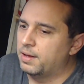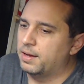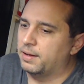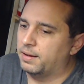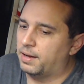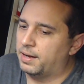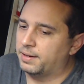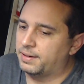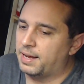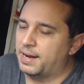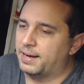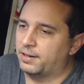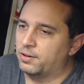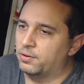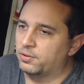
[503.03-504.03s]
uh,
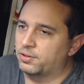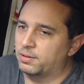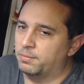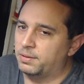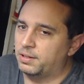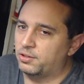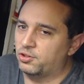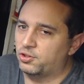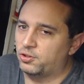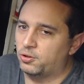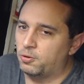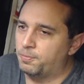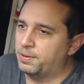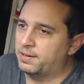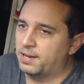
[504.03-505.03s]
diagnose some of these
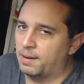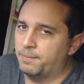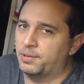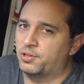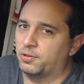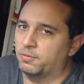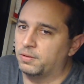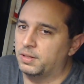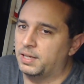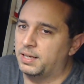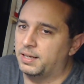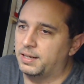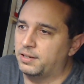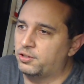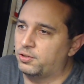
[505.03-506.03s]
stupid temperature
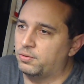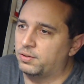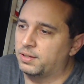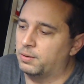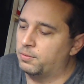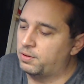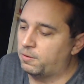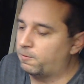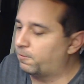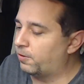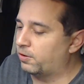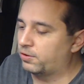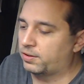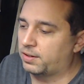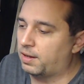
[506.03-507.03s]
related issues that when you
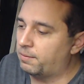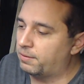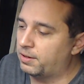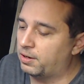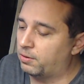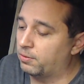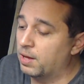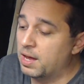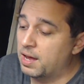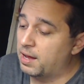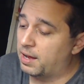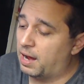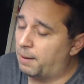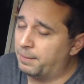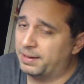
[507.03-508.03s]
first come, you know,
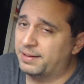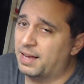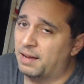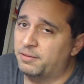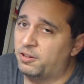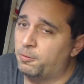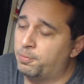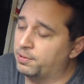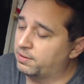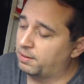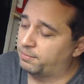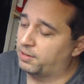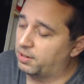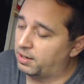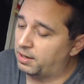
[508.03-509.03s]
how many times you put
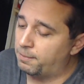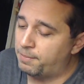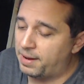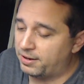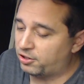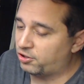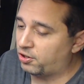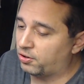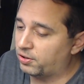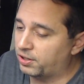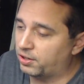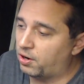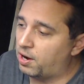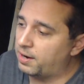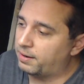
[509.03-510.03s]
something on the bench, turned
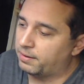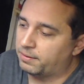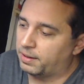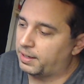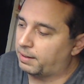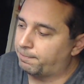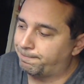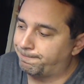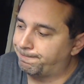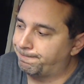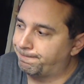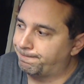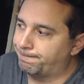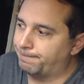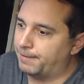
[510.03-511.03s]
it on, and like,
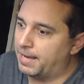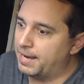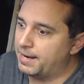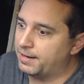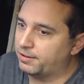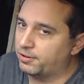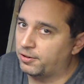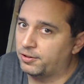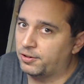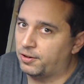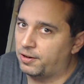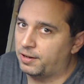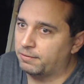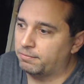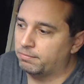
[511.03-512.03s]
yeah, it turned
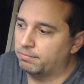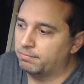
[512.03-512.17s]
on.